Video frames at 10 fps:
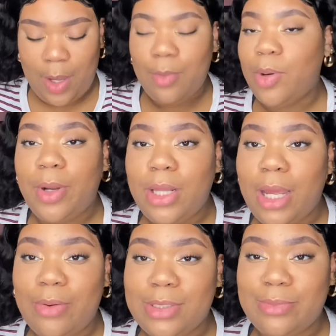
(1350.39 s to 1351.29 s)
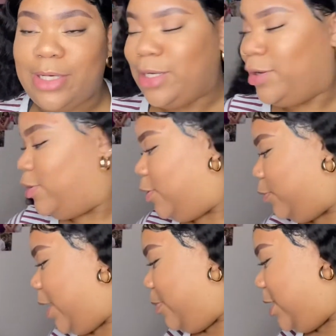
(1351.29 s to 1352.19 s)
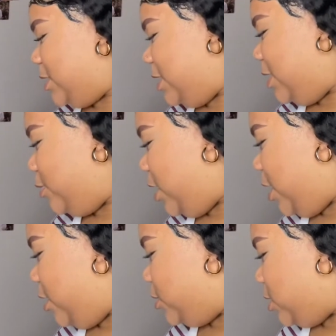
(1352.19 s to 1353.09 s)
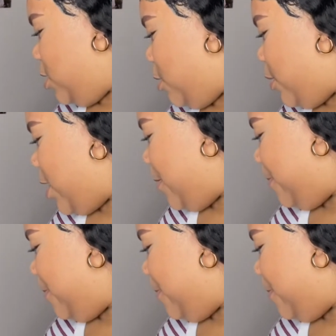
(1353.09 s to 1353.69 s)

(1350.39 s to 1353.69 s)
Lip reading: But apparently I wasn't putting it on right because it goes a long way.